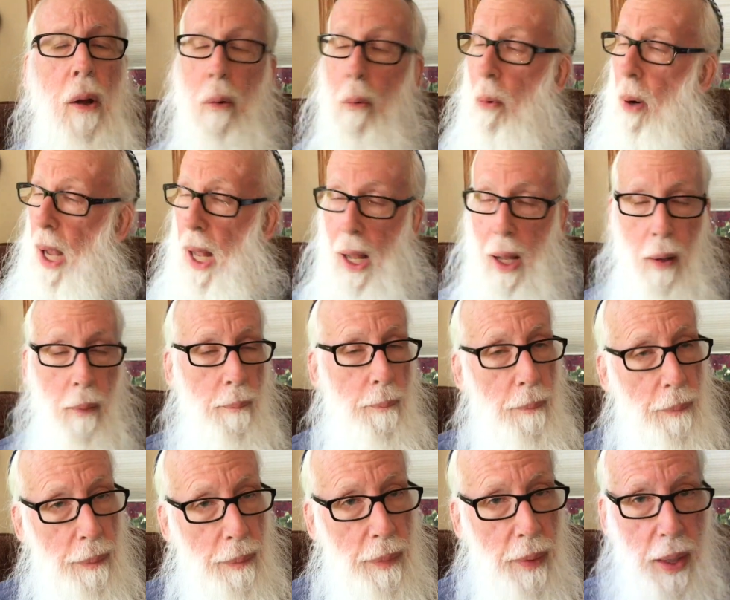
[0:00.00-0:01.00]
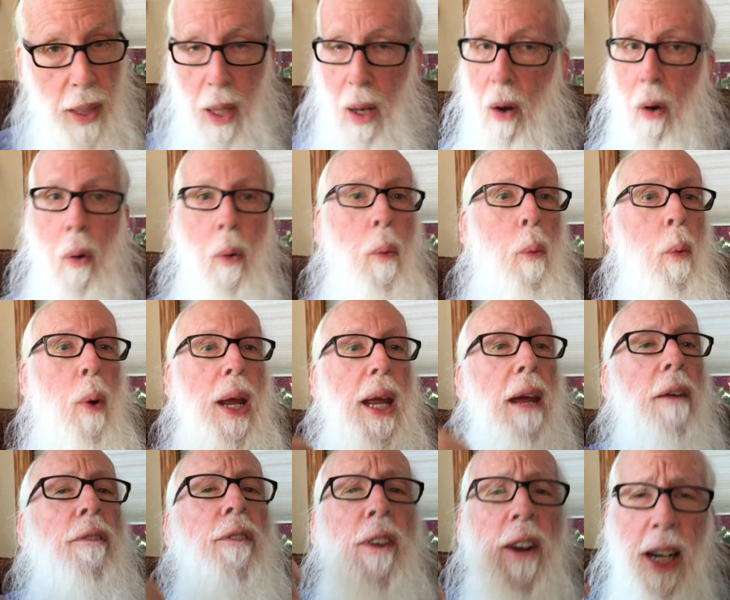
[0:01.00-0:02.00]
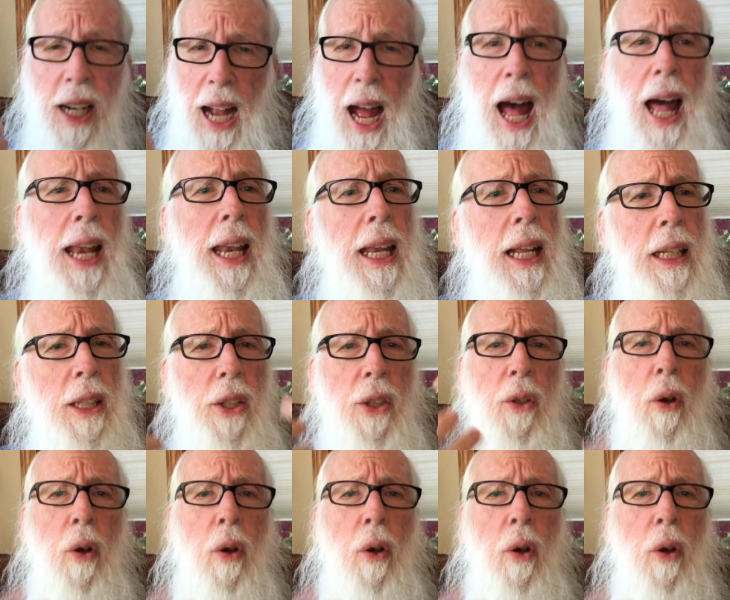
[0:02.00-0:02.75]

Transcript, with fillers: Well, you know, we have forgotten his